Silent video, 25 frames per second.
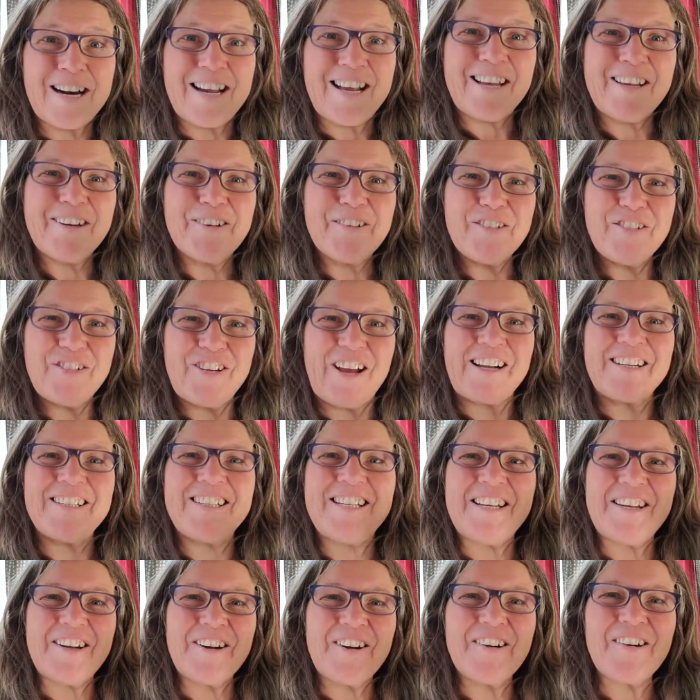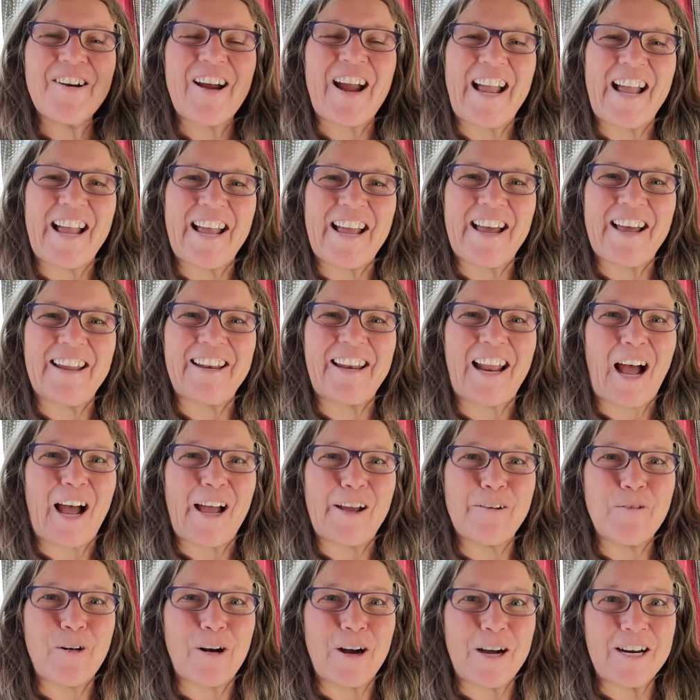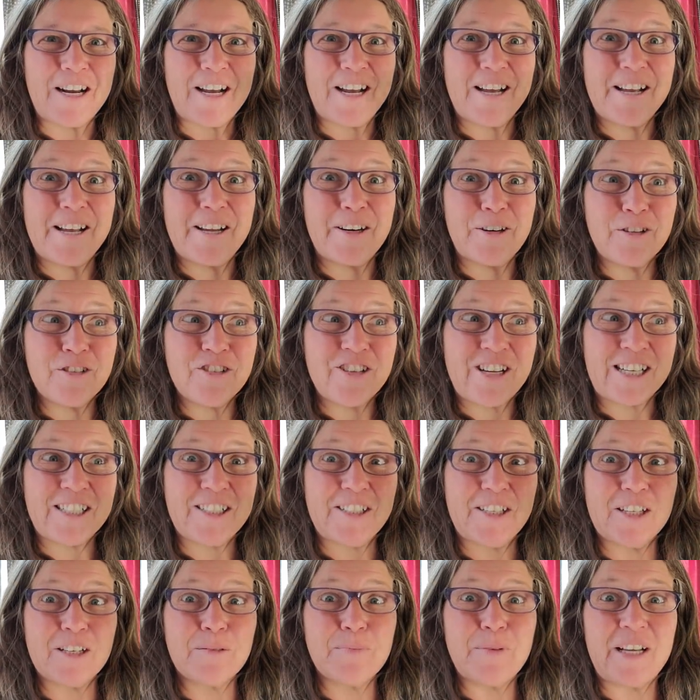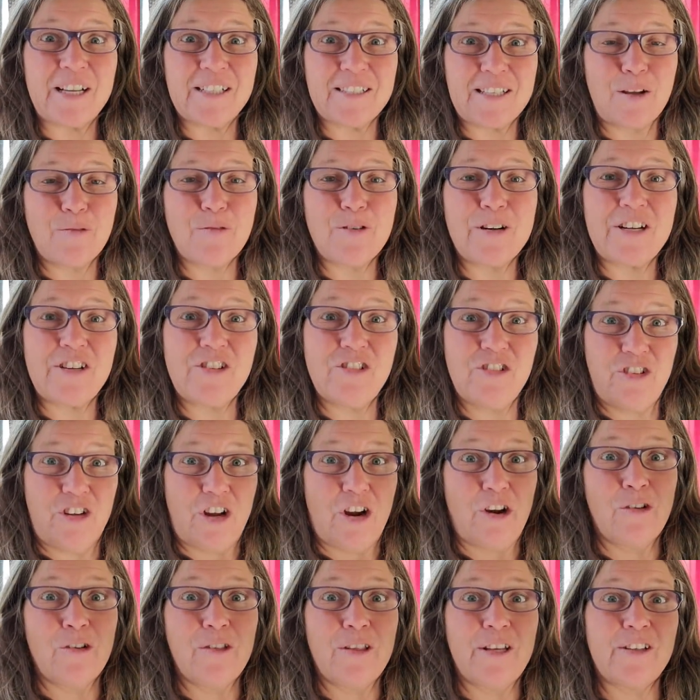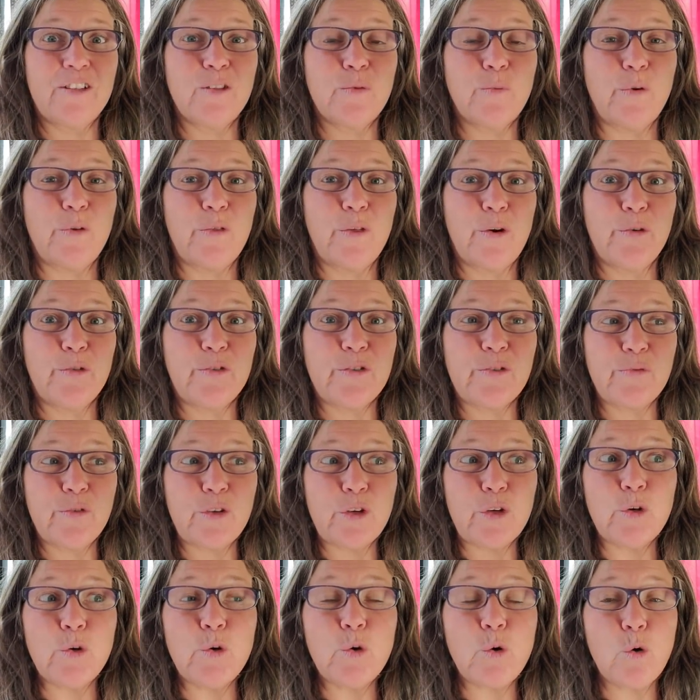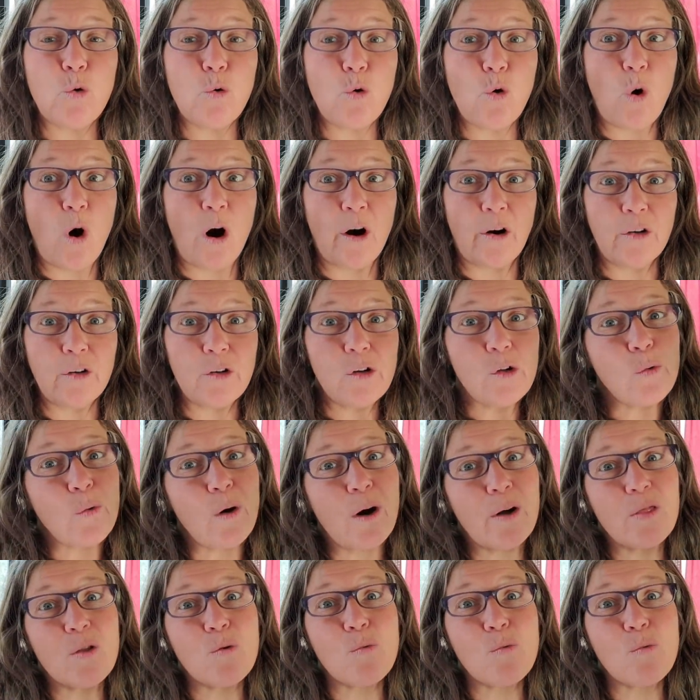to interject here, and I want to interject here because I want to share this with those of you who are new on the